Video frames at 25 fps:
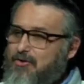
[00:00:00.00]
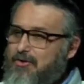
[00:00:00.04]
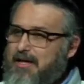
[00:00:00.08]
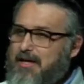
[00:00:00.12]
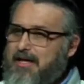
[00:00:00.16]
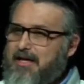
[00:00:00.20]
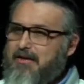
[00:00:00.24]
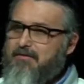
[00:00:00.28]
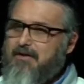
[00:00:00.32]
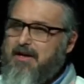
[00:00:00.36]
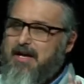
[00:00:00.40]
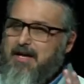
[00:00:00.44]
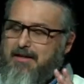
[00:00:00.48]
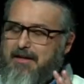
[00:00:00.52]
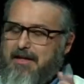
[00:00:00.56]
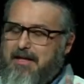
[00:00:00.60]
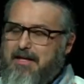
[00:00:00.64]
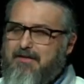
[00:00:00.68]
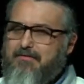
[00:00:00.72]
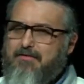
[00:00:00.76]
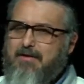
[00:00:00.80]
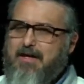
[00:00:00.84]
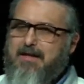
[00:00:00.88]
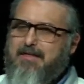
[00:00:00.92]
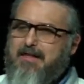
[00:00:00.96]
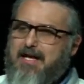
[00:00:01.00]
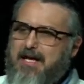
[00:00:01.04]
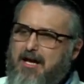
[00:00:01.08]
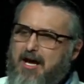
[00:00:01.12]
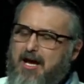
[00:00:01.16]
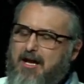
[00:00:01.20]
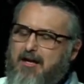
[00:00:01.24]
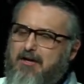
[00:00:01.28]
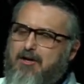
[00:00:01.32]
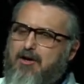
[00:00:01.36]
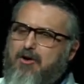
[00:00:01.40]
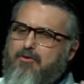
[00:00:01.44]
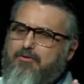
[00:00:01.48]
So they do live,
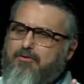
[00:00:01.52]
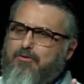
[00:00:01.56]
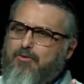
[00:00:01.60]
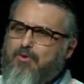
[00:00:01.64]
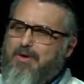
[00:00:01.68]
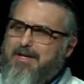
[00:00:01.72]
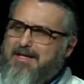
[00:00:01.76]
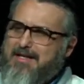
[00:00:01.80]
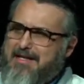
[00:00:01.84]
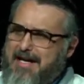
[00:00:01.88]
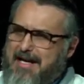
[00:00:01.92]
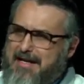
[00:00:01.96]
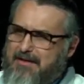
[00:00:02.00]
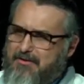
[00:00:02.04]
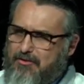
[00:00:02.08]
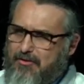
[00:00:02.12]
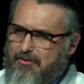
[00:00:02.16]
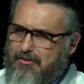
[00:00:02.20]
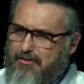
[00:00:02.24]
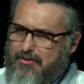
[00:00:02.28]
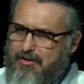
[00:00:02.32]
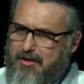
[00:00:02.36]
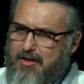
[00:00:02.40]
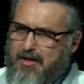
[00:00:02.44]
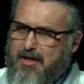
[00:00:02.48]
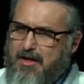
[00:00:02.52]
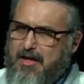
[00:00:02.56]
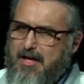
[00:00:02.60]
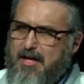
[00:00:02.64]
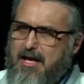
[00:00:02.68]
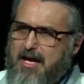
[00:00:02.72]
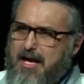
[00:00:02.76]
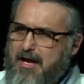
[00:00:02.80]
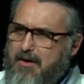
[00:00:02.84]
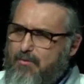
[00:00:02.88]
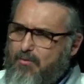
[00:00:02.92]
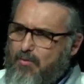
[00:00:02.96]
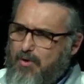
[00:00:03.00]
leave, and they got to go through a
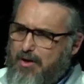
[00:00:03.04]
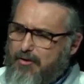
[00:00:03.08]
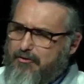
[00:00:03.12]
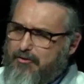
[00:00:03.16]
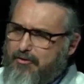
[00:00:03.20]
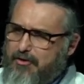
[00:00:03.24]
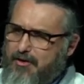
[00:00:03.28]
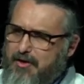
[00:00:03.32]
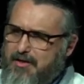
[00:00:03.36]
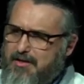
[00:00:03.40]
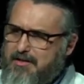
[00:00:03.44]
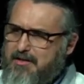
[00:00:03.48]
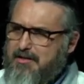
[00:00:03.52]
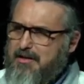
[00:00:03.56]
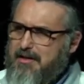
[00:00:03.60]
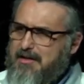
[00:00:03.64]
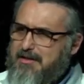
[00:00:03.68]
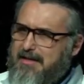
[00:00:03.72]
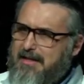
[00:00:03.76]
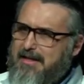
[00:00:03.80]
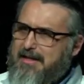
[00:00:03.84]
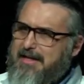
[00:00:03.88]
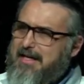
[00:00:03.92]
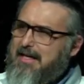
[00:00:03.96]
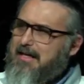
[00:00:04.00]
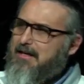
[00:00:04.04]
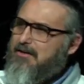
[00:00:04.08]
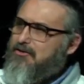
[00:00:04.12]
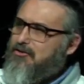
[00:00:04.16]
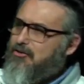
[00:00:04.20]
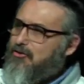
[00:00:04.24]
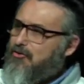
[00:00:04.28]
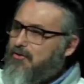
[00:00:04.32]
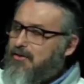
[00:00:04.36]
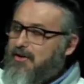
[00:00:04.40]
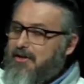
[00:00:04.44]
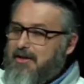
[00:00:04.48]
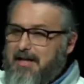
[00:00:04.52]
desert a wilderness
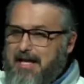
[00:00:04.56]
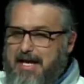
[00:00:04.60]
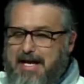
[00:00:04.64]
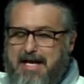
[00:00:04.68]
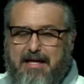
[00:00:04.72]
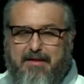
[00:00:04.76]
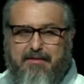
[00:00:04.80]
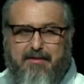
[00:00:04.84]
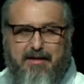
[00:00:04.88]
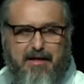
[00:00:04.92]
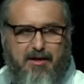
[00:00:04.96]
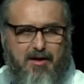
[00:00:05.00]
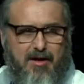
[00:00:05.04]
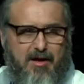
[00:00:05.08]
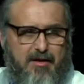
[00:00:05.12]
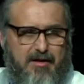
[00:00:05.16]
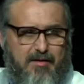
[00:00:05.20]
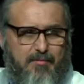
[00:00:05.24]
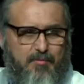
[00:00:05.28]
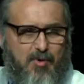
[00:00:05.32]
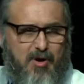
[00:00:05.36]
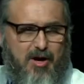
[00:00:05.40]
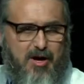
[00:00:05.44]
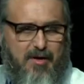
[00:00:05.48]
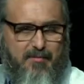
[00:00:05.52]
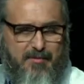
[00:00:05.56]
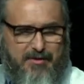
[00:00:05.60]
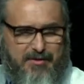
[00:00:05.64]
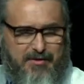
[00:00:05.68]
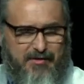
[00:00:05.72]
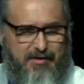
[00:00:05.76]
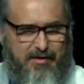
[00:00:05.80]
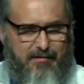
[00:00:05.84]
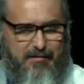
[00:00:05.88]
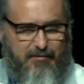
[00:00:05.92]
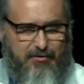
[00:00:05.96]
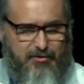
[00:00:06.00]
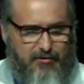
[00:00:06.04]
to get to the land that God
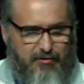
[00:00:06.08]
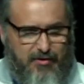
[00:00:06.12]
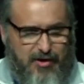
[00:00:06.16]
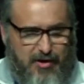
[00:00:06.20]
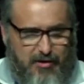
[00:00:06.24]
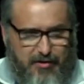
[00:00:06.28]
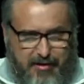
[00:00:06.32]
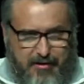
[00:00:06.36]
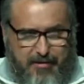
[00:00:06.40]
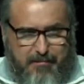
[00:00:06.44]
had promised them.